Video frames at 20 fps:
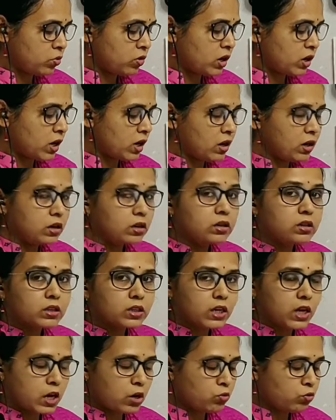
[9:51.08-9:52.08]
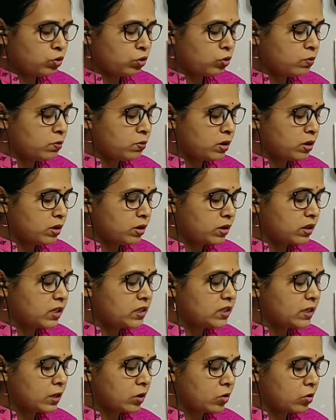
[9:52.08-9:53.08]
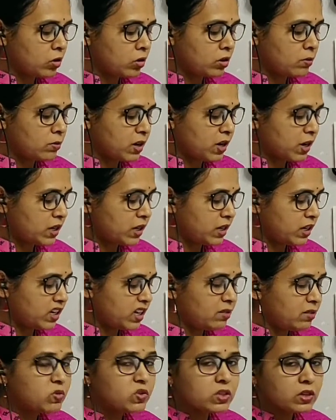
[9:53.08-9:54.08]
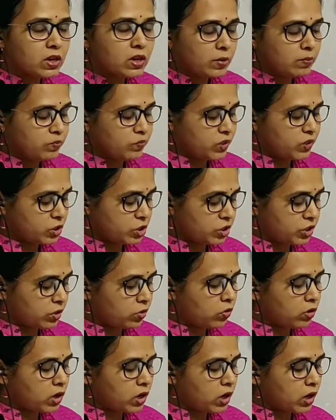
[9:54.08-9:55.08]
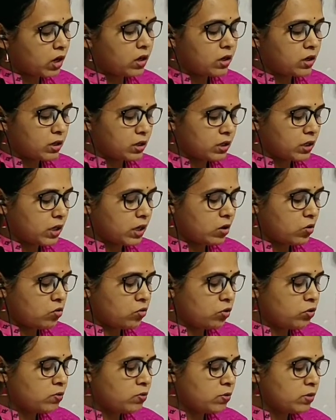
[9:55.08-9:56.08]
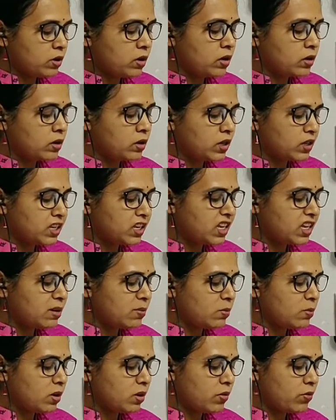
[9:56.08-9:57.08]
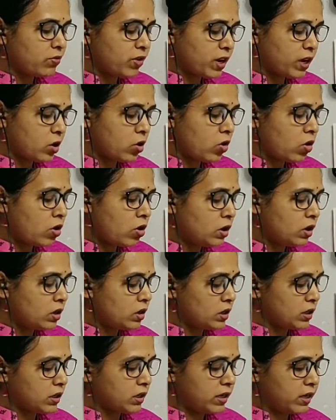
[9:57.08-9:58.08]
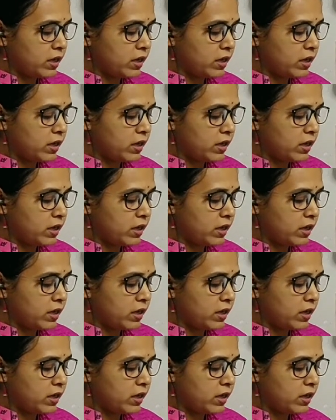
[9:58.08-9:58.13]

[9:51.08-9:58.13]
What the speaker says: the Audumbar, these are all the Marathi names. The Sheoga, the Audumbar, the Neem, were all cut down.